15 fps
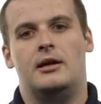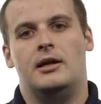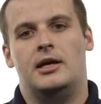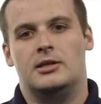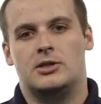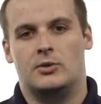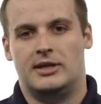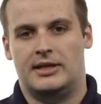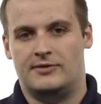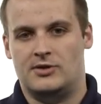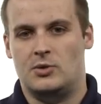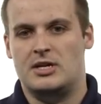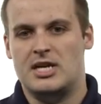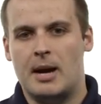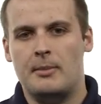So it gives
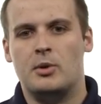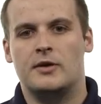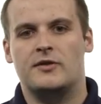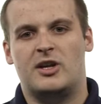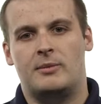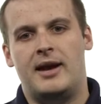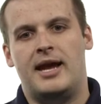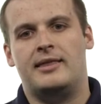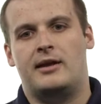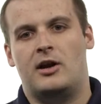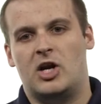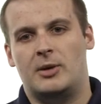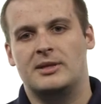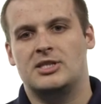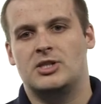you a number of command line
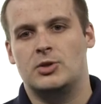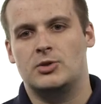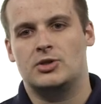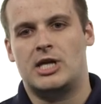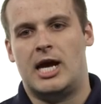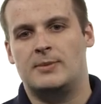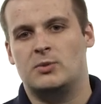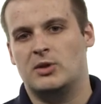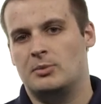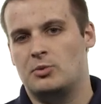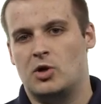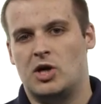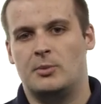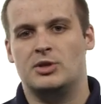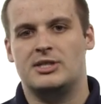arguments the user typed when the
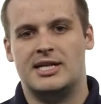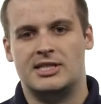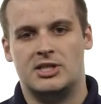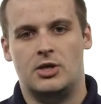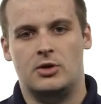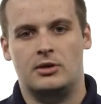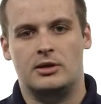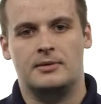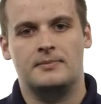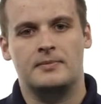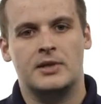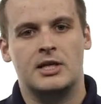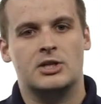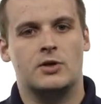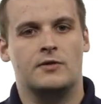program was executed.
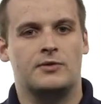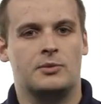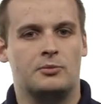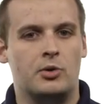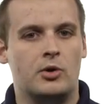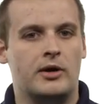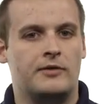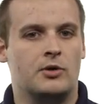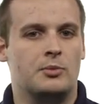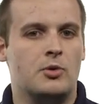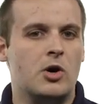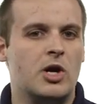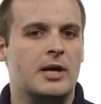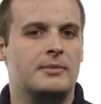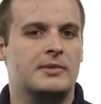So if your
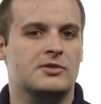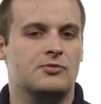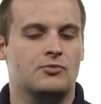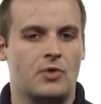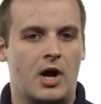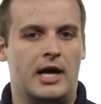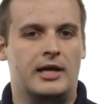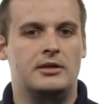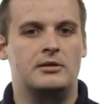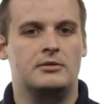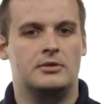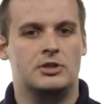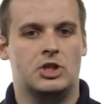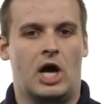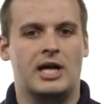program is run
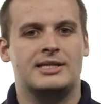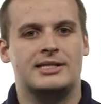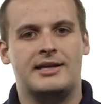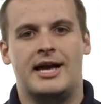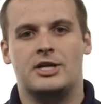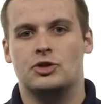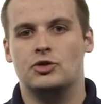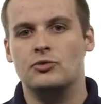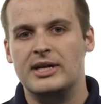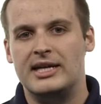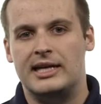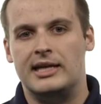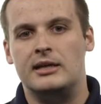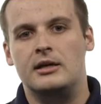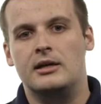
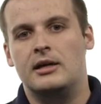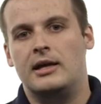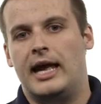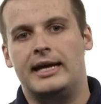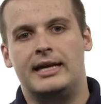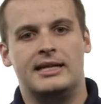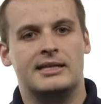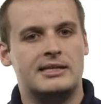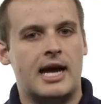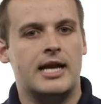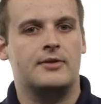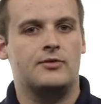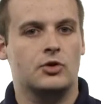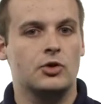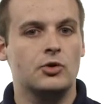/greedy, and inside
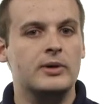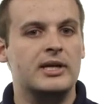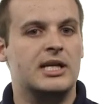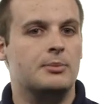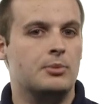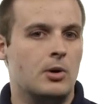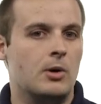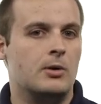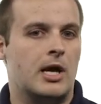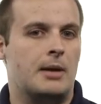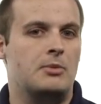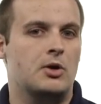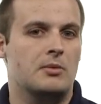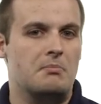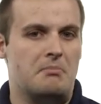of your greedy
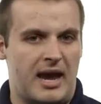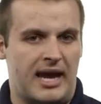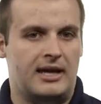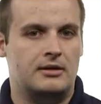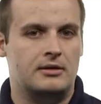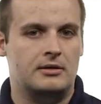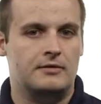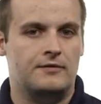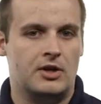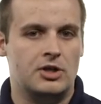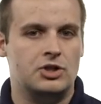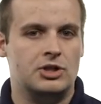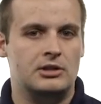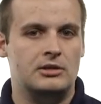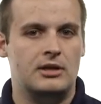program, your main
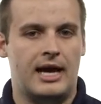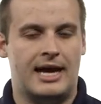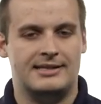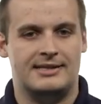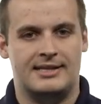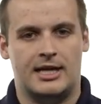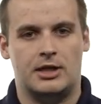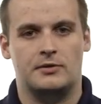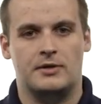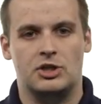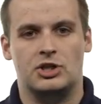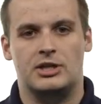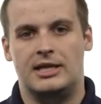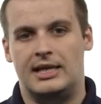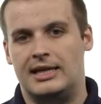function has the
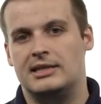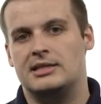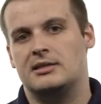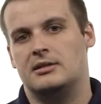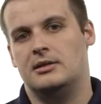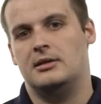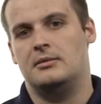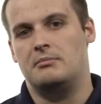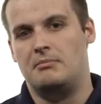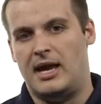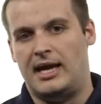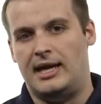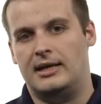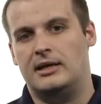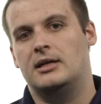declaration int
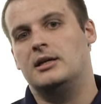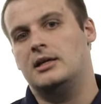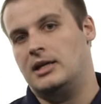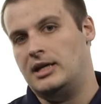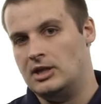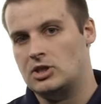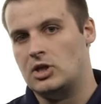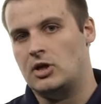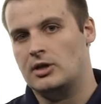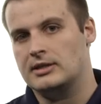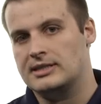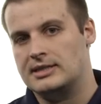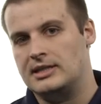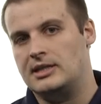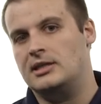main, int
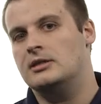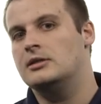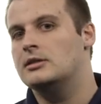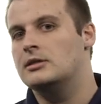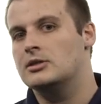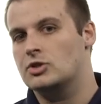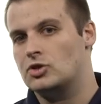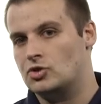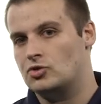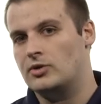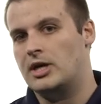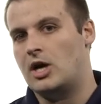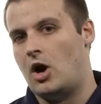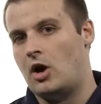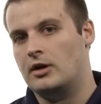argc,
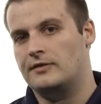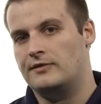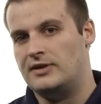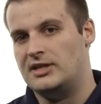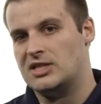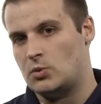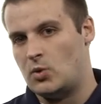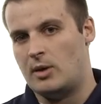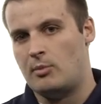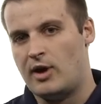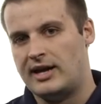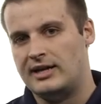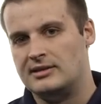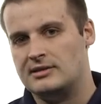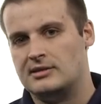string argv, square
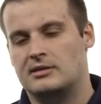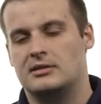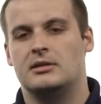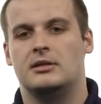brackets,